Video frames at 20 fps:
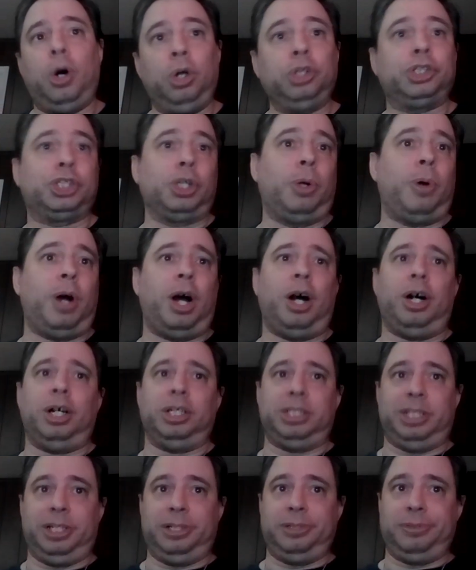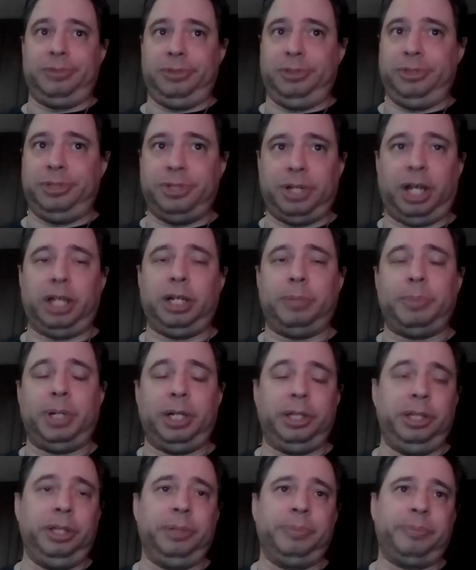Also on
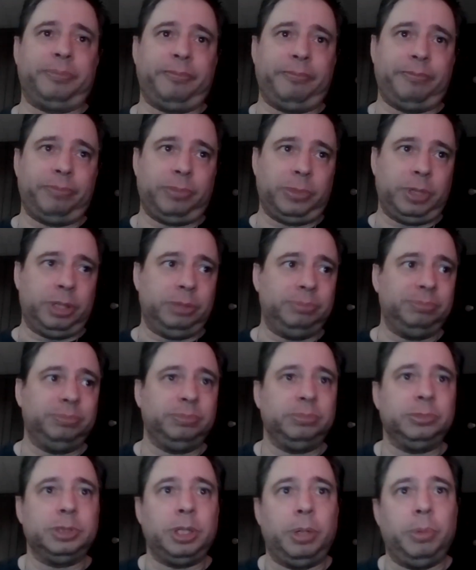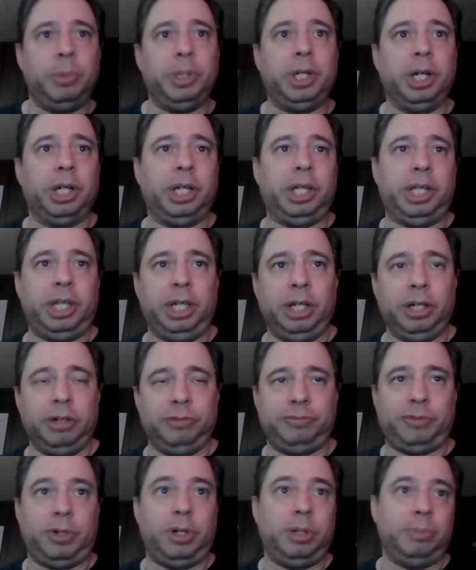Dynamite, we're going to
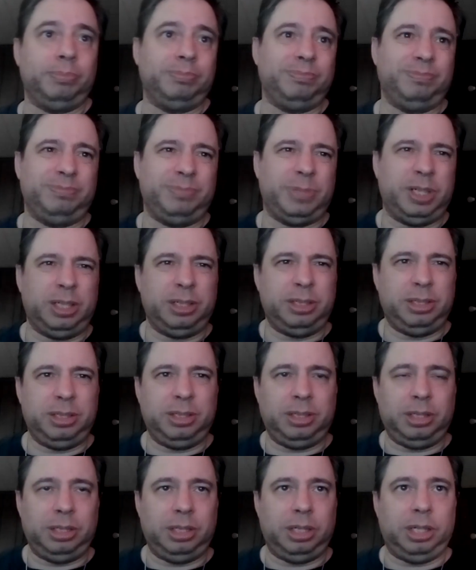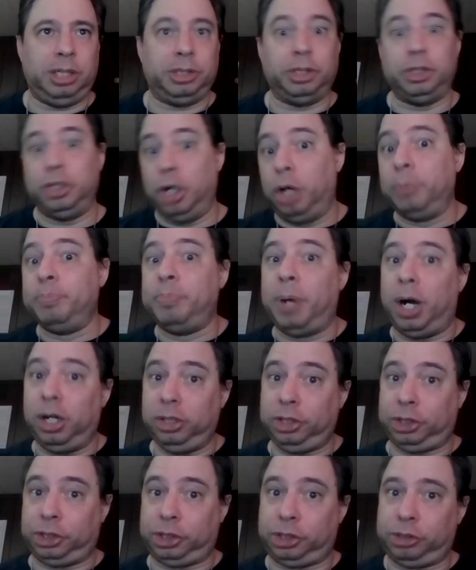hear from uh, the Young
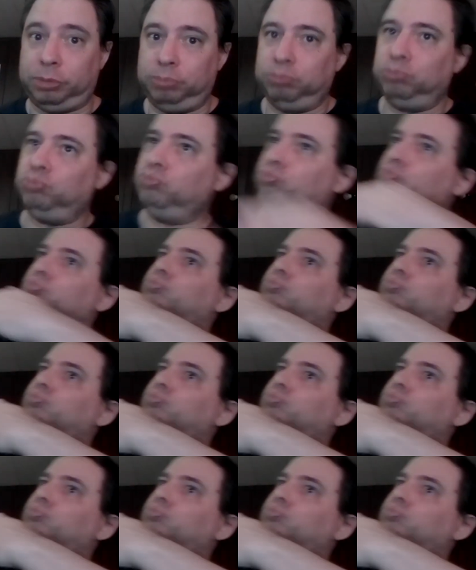Bucks.